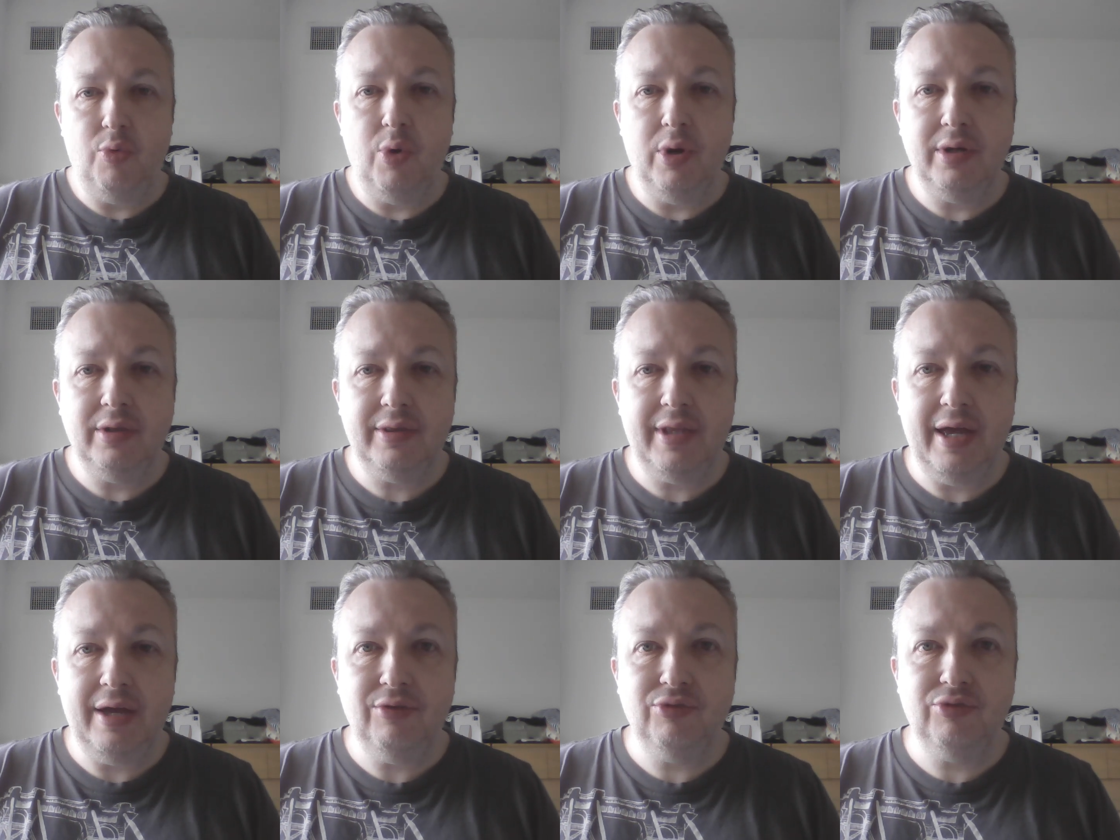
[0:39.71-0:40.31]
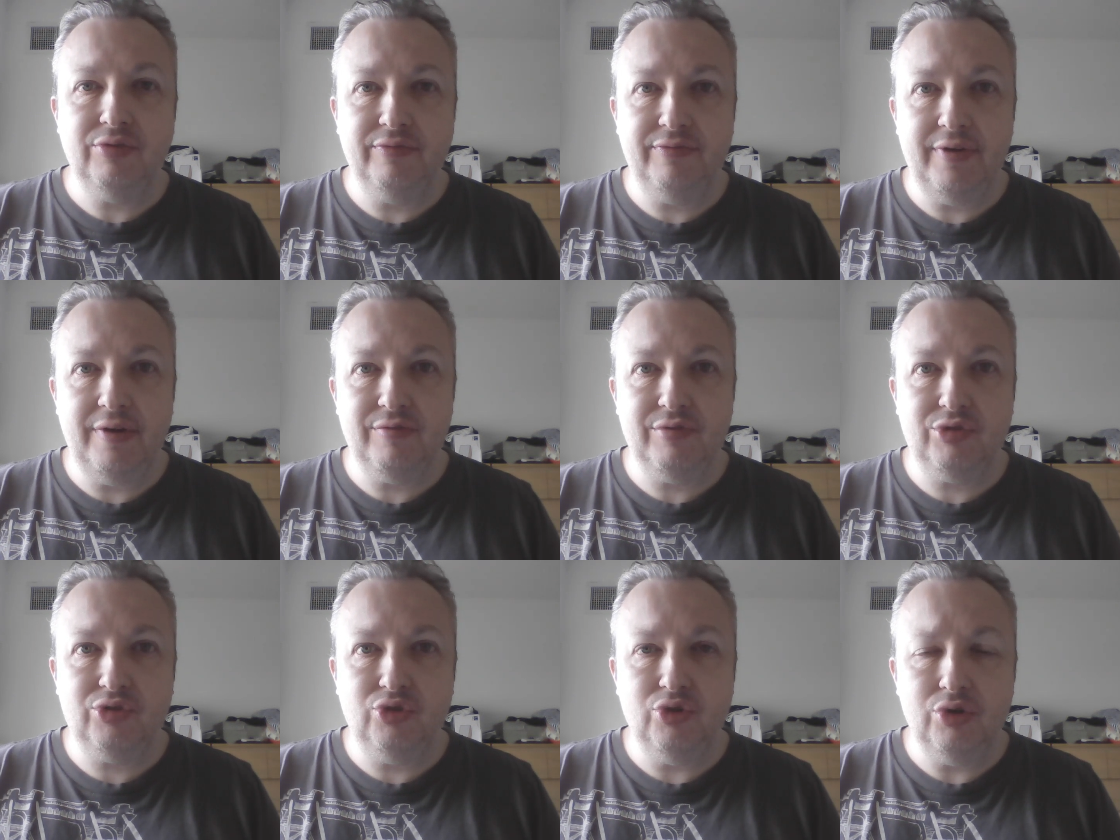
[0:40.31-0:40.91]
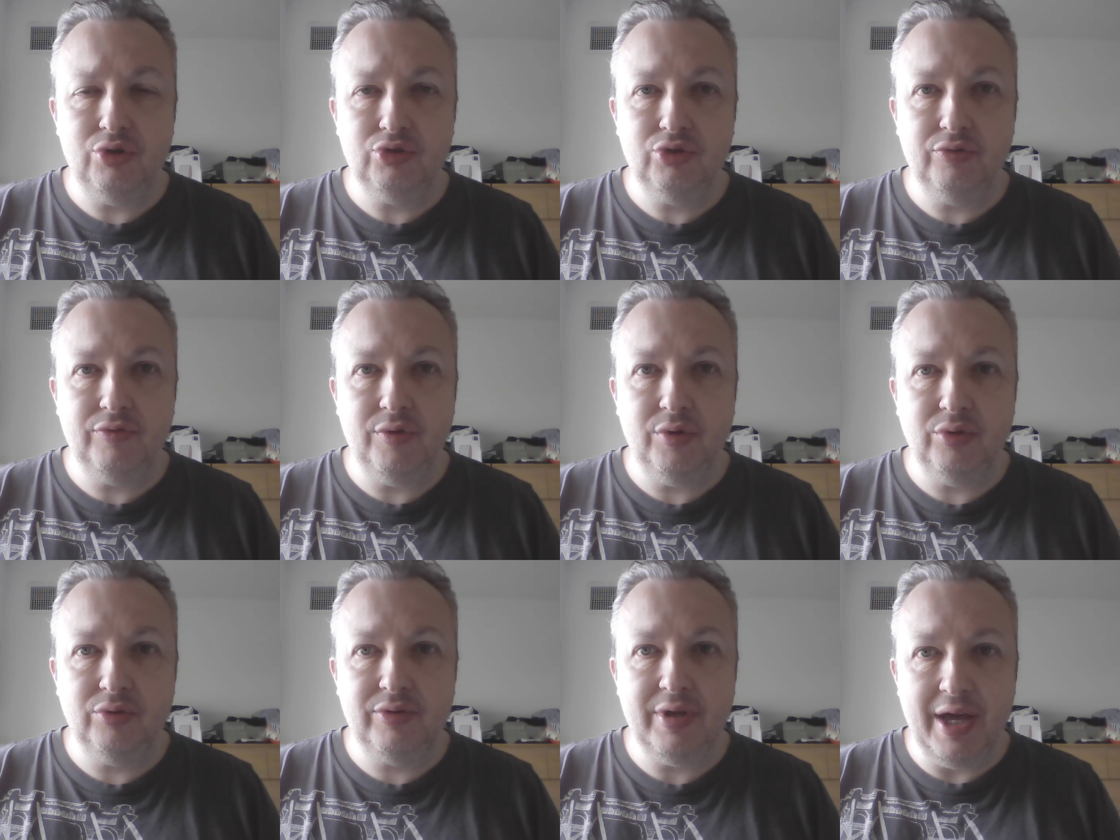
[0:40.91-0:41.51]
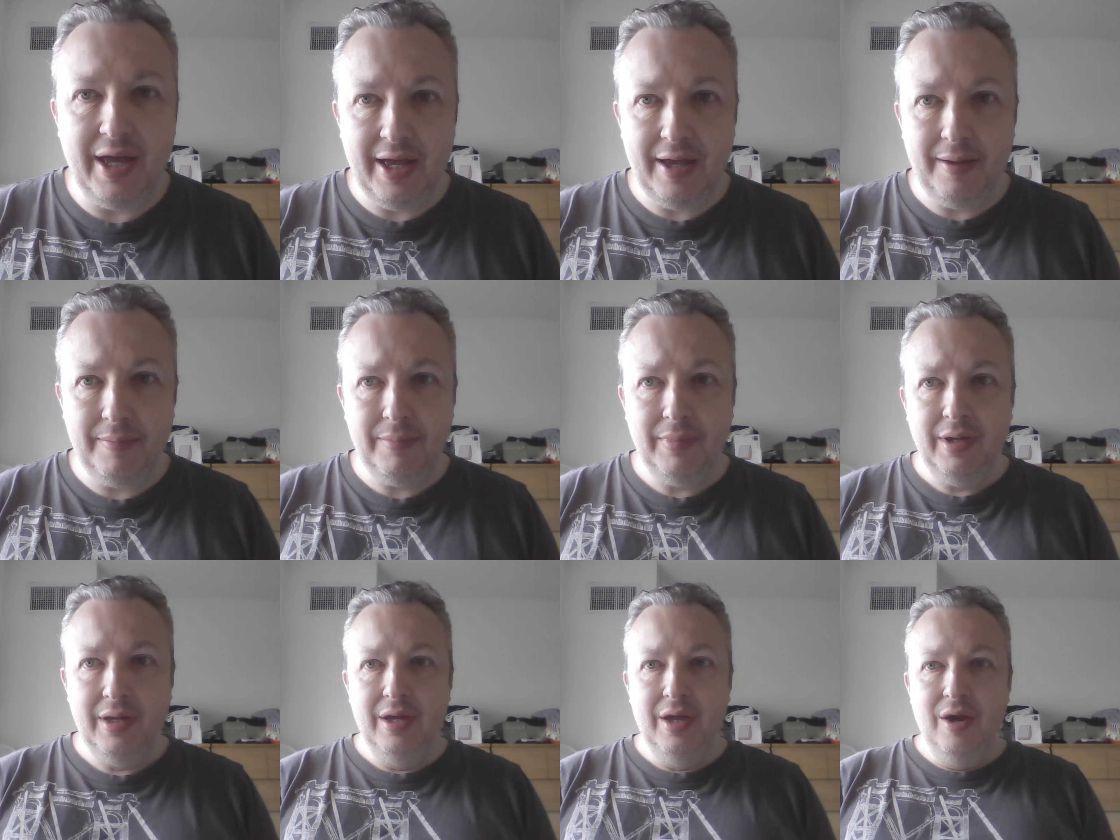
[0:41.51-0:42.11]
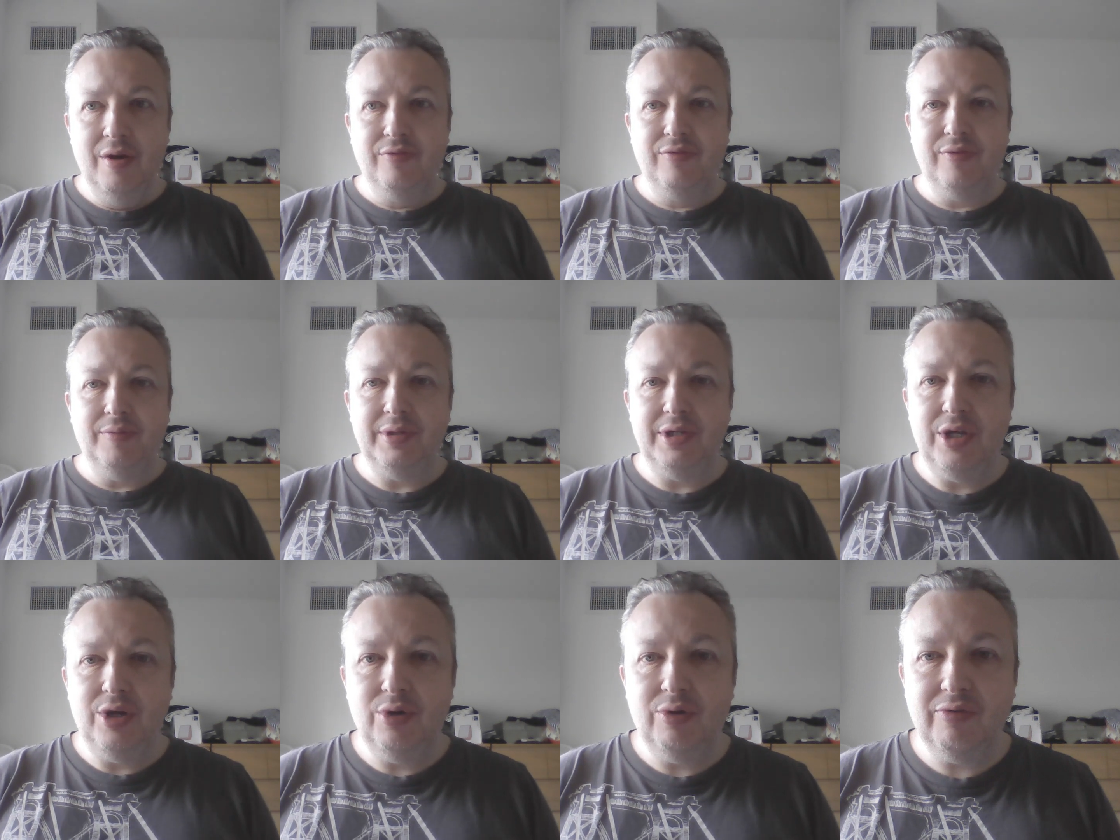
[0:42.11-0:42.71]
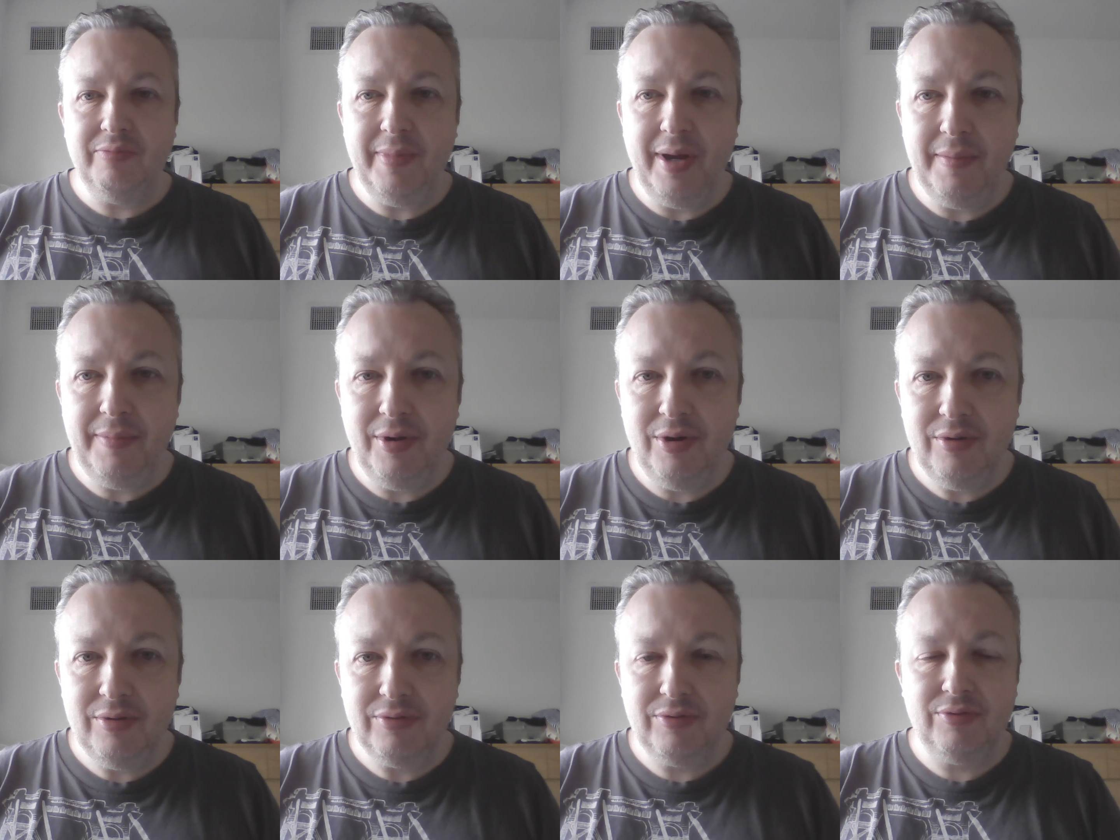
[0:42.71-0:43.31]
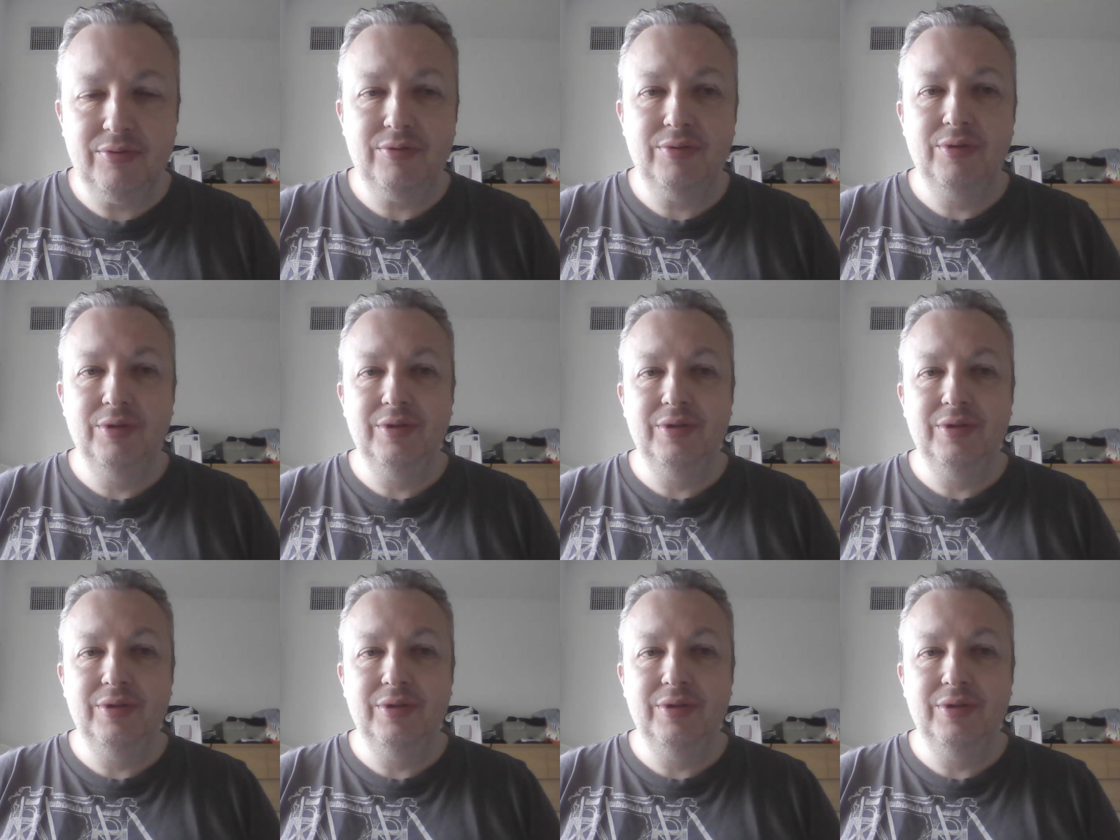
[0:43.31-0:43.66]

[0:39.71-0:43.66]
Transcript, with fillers: 1000 favorite songs of all time from the year of my birth.